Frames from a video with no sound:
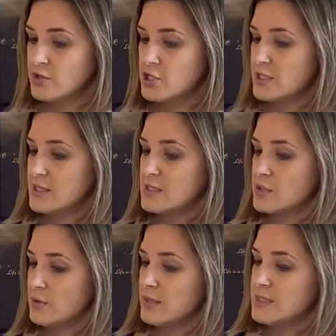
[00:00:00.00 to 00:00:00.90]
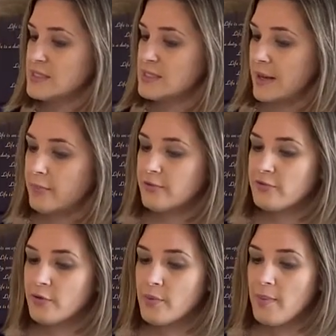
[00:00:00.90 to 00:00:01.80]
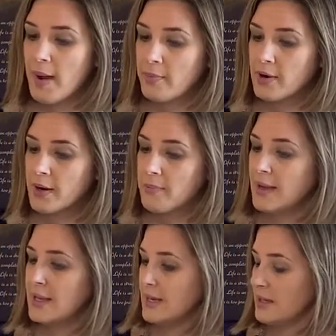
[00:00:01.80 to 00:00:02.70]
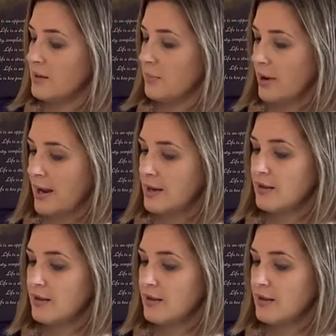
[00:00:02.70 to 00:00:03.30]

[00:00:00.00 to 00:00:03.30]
Jesus told the disciples to remember him by eating the bread,